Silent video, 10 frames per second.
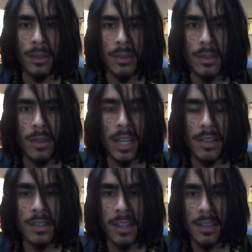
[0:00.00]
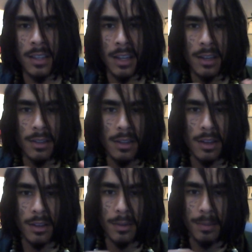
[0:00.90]
so that there's nothing that the
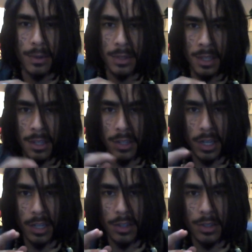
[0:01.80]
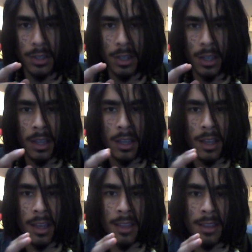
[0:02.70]
other person can judge,
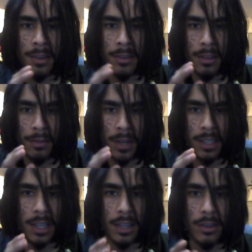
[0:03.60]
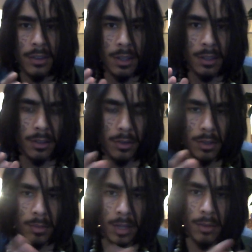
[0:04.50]
and then on the fight day you can do
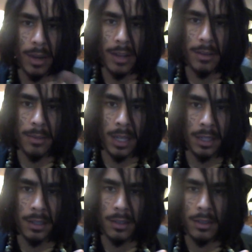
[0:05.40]
something random that